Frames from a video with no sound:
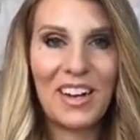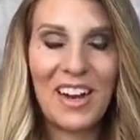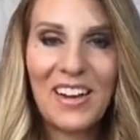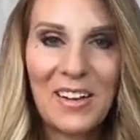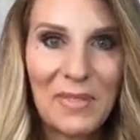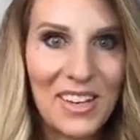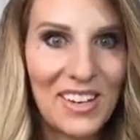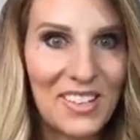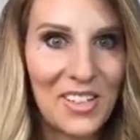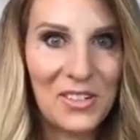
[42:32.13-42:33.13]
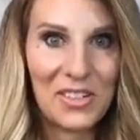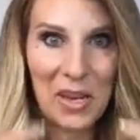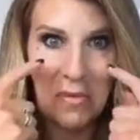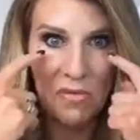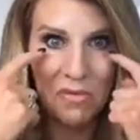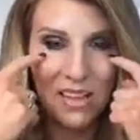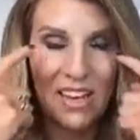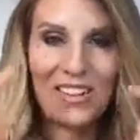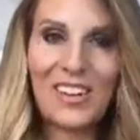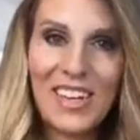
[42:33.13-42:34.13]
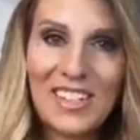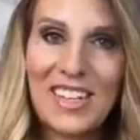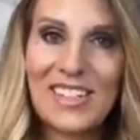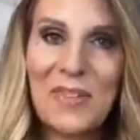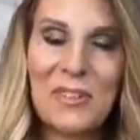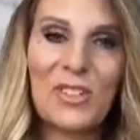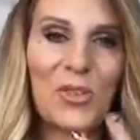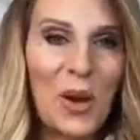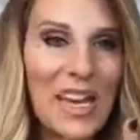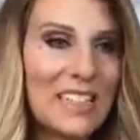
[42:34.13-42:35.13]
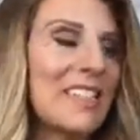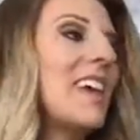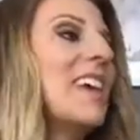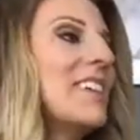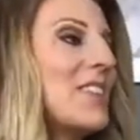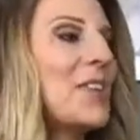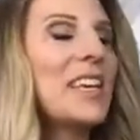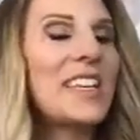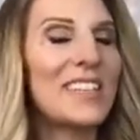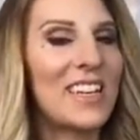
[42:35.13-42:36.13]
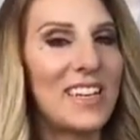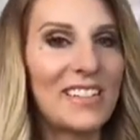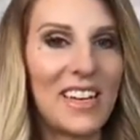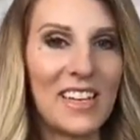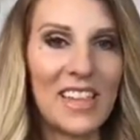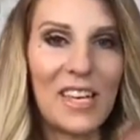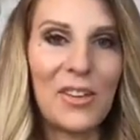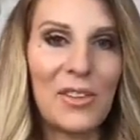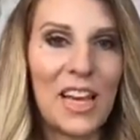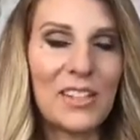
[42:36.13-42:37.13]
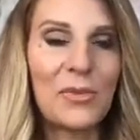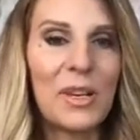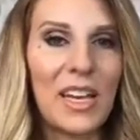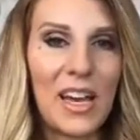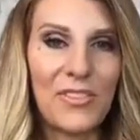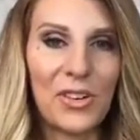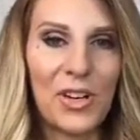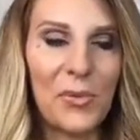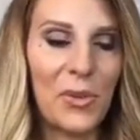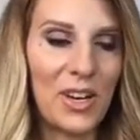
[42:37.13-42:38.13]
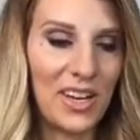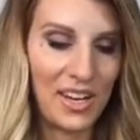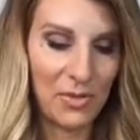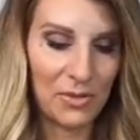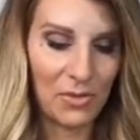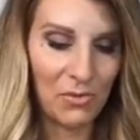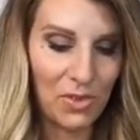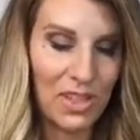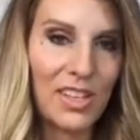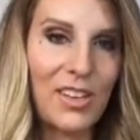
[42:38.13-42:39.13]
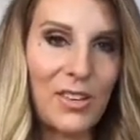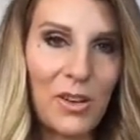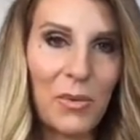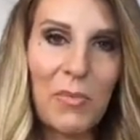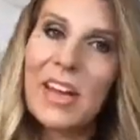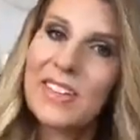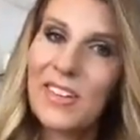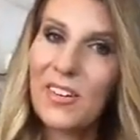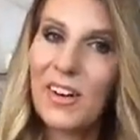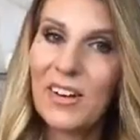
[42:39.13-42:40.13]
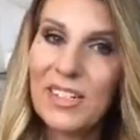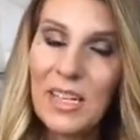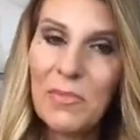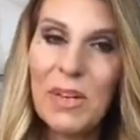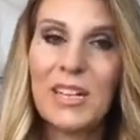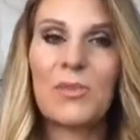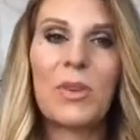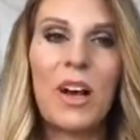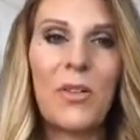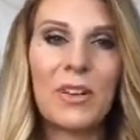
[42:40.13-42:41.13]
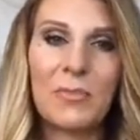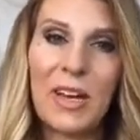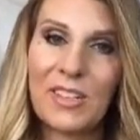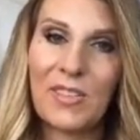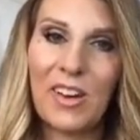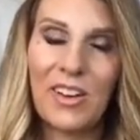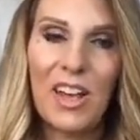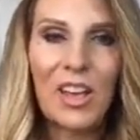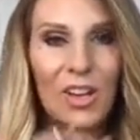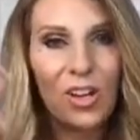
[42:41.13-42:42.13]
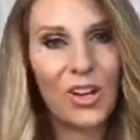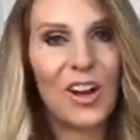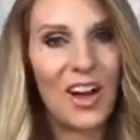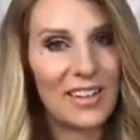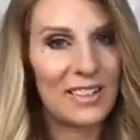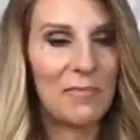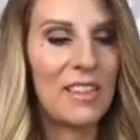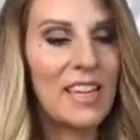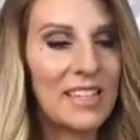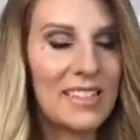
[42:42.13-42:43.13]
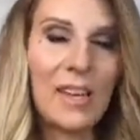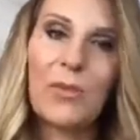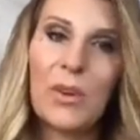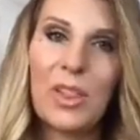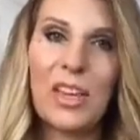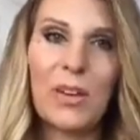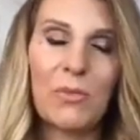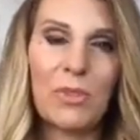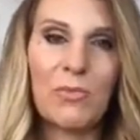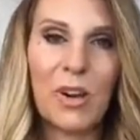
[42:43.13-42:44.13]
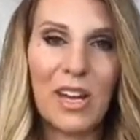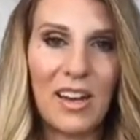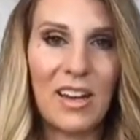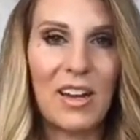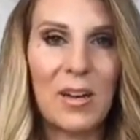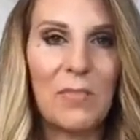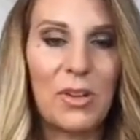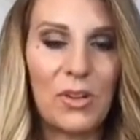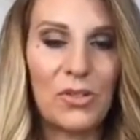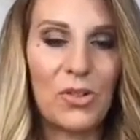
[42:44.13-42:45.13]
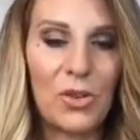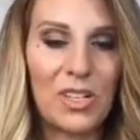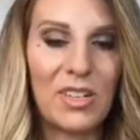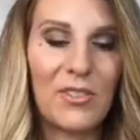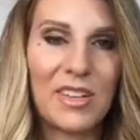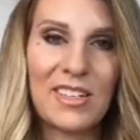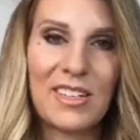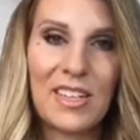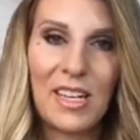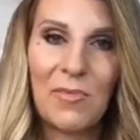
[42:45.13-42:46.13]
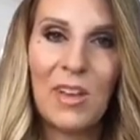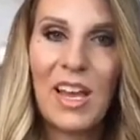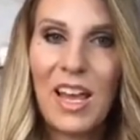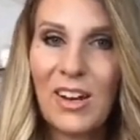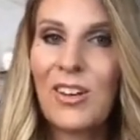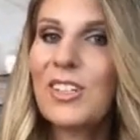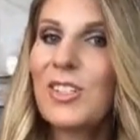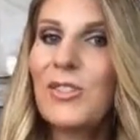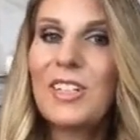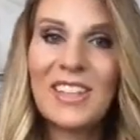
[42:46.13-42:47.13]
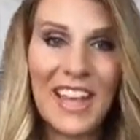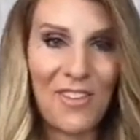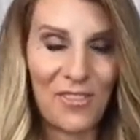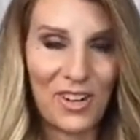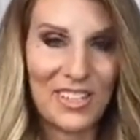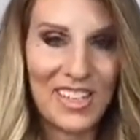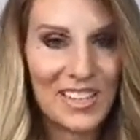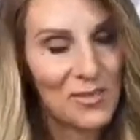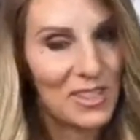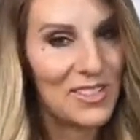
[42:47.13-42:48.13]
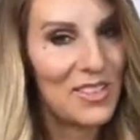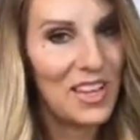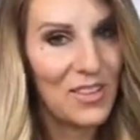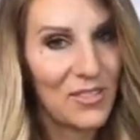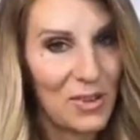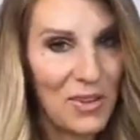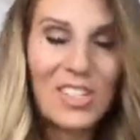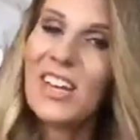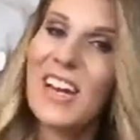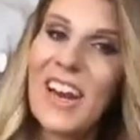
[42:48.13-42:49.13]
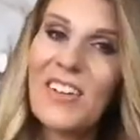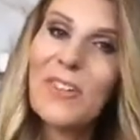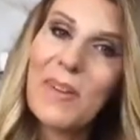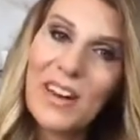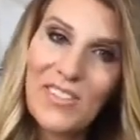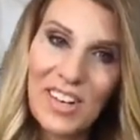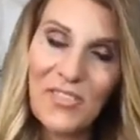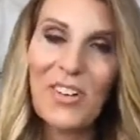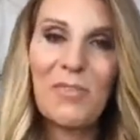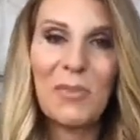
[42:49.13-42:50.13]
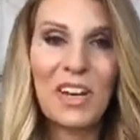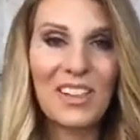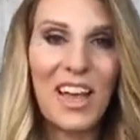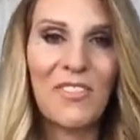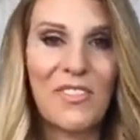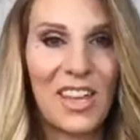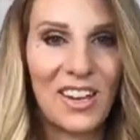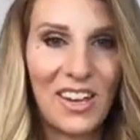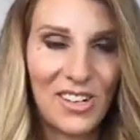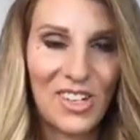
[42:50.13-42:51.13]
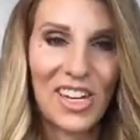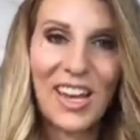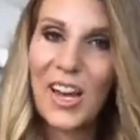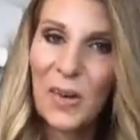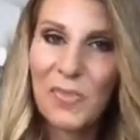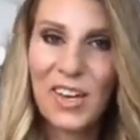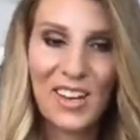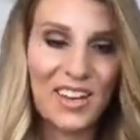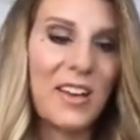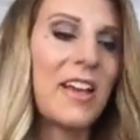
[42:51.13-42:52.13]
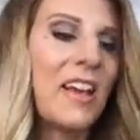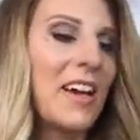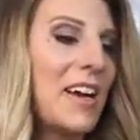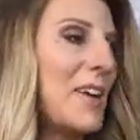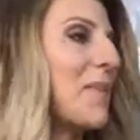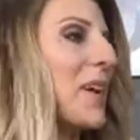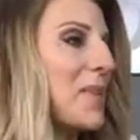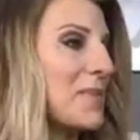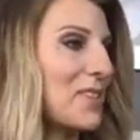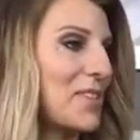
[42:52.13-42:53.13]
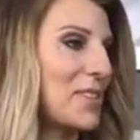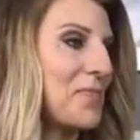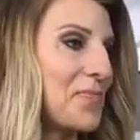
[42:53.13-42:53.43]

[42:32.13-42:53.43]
Oh, I'm getting all choked up from that. Chris, that's almost twice. So he sent us a thank you last week after he won, and it was really cute, and we passed it around our team because we always pass around good, awesome things that we think spread, you know, joy to the rest of the team. And Chris, you did that for us last week, so thank you very much. And now you might have done it for everybody on live if they could hear Jenny. I hope they could. I hope so. I hope so too.